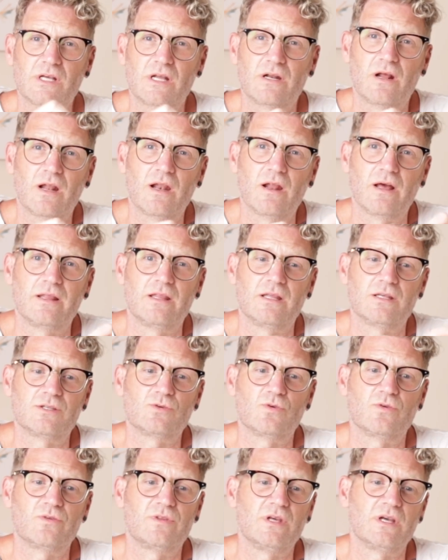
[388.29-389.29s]
and I like the
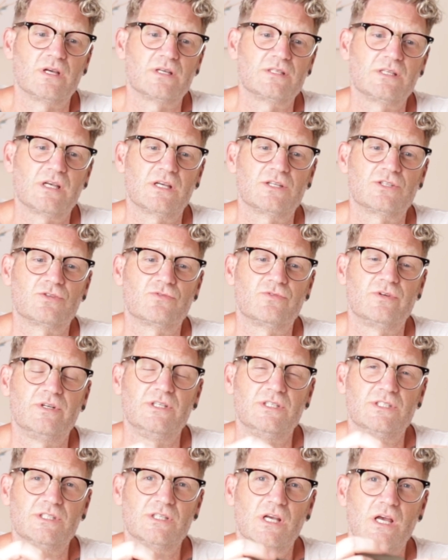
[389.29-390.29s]
sort of the
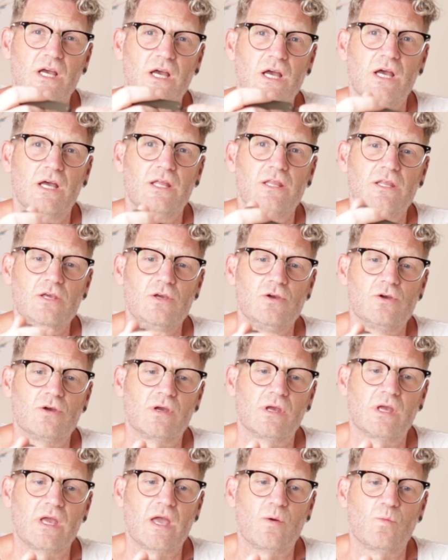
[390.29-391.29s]
accessories that you
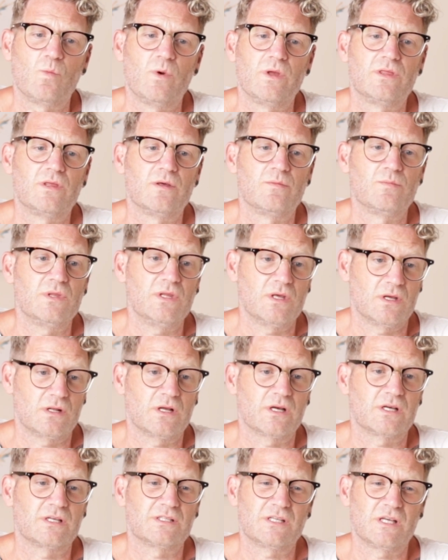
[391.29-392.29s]
can get with them. And
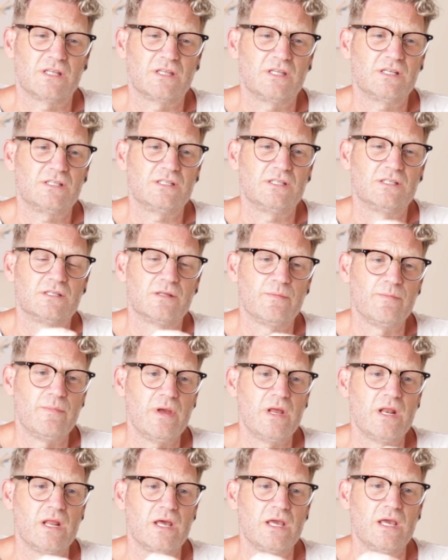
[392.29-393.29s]
like I said, this is the
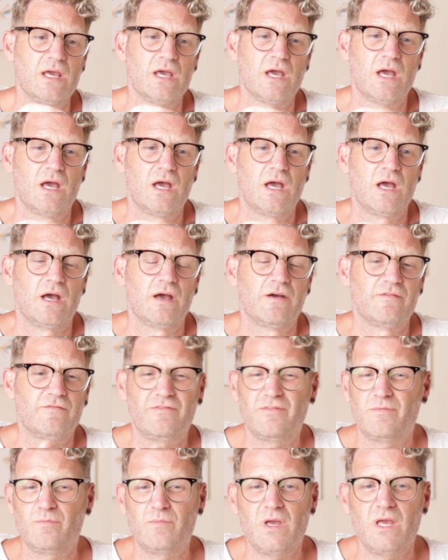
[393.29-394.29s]
Mini, and
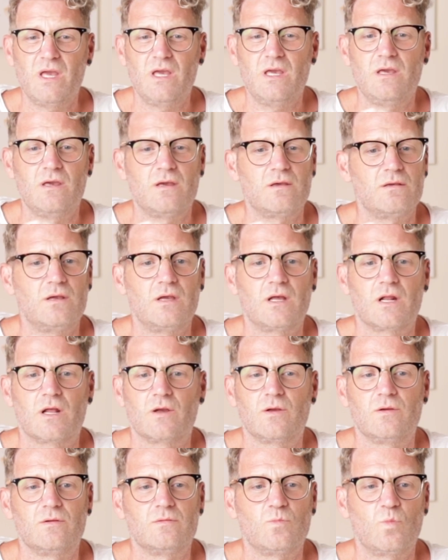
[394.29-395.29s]
for me, you
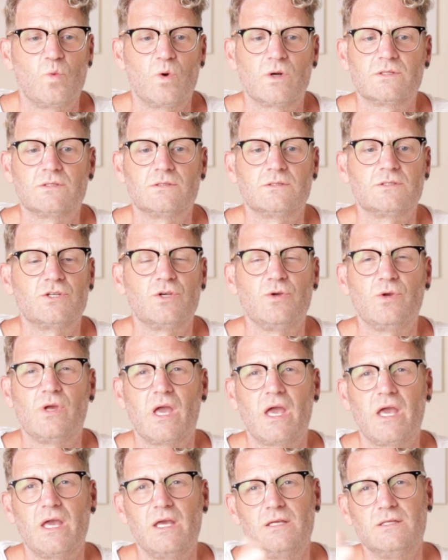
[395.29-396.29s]
know, 1-2
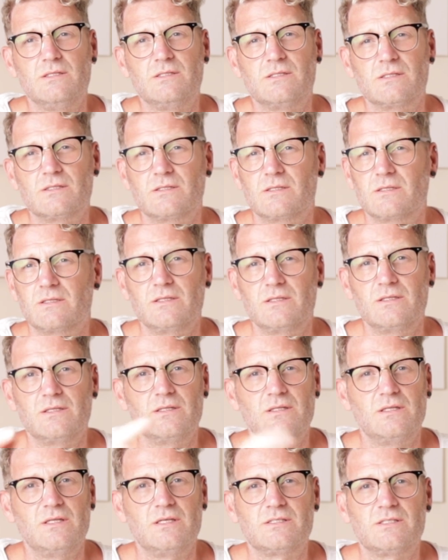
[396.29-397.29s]
keys,
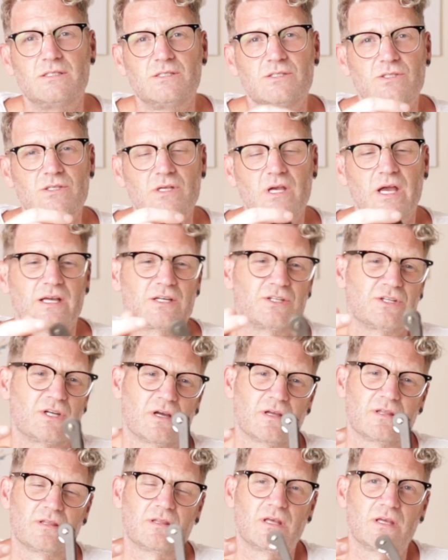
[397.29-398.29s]
this is
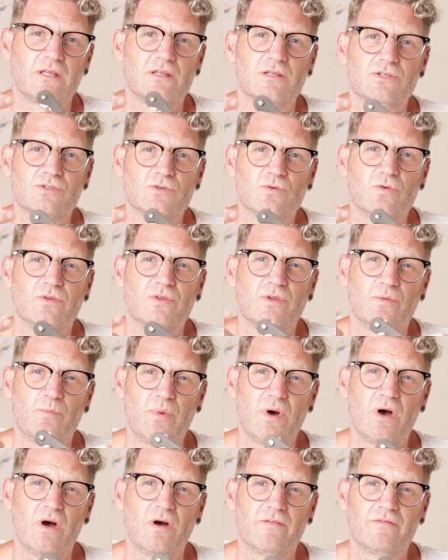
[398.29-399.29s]
actually, I think, the sort of the
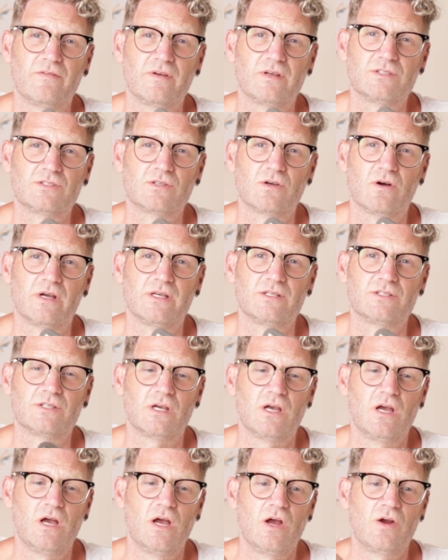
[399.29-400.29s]
perfect size.
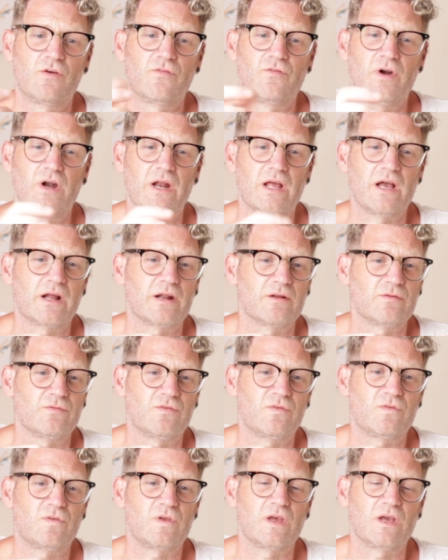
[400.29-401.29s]
Really, I don't
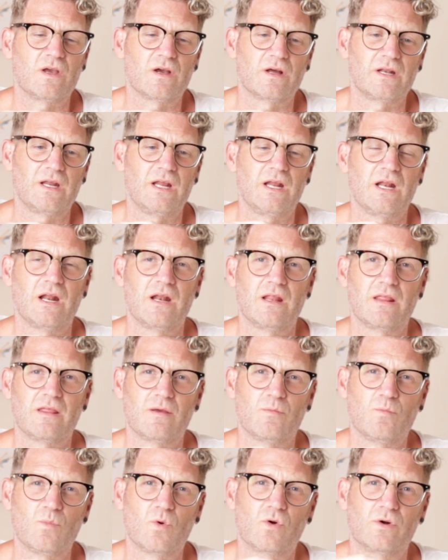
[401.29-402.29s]
think I need
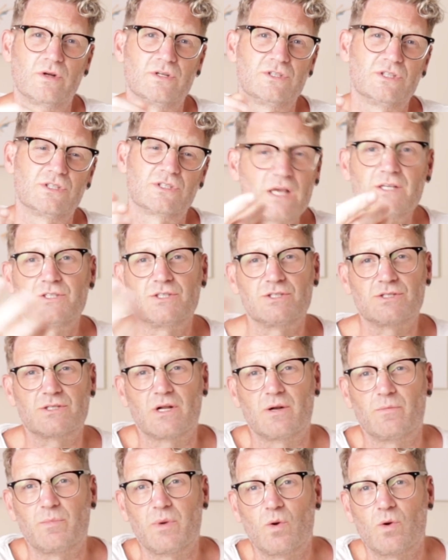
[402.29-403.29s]
anything more. It's just
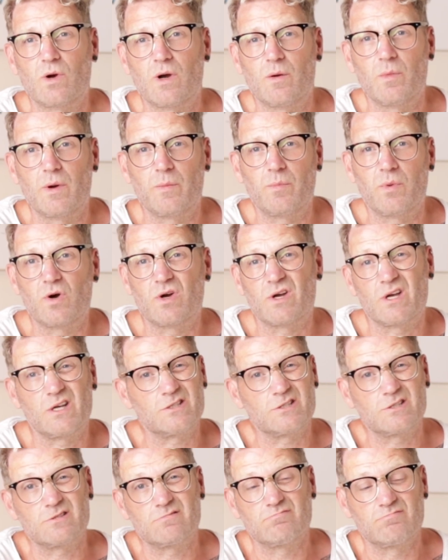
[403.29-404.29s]
going to bulk up my
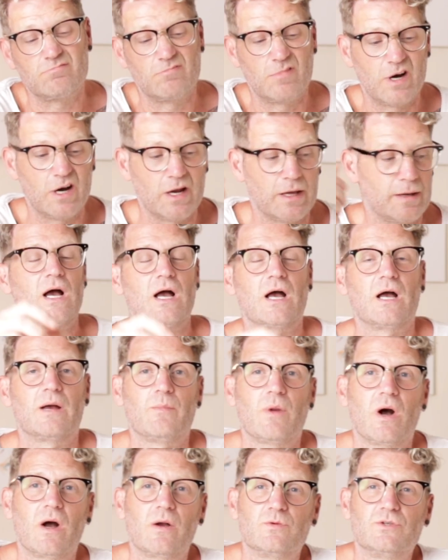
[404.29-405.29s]
pockets, really.
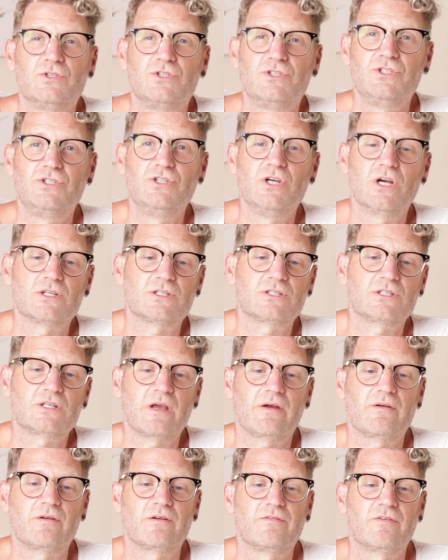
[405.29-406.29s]
I was just
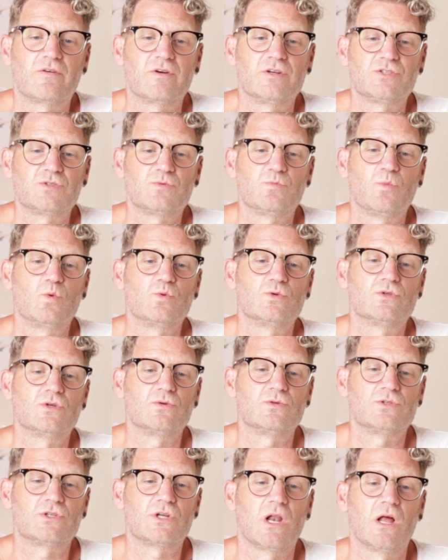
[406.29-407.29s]
carrying a very small
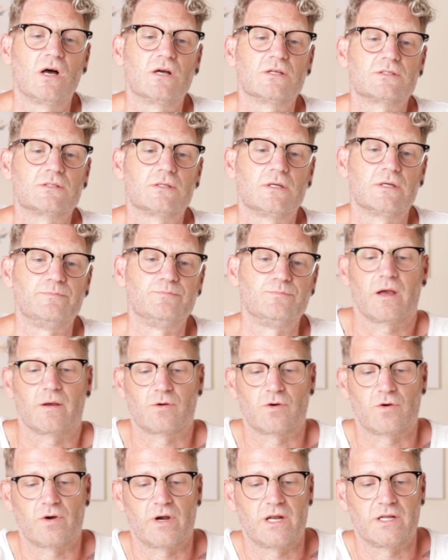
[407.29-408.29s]
torch the last time.
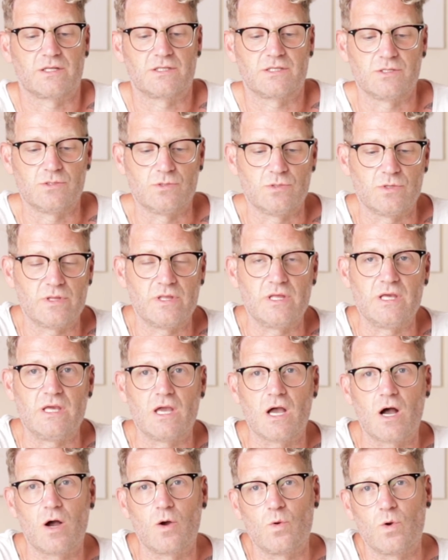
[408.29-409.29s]
Upgrade to the
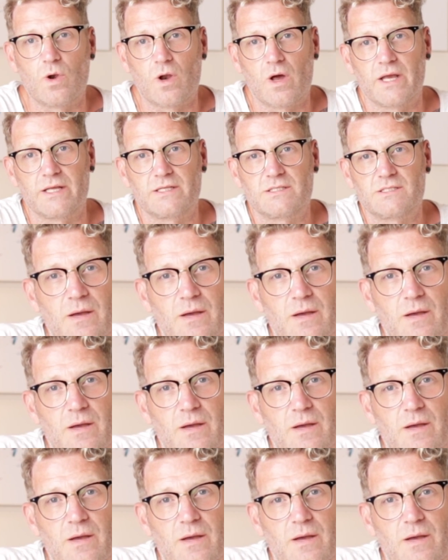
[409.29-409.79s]
O-Light.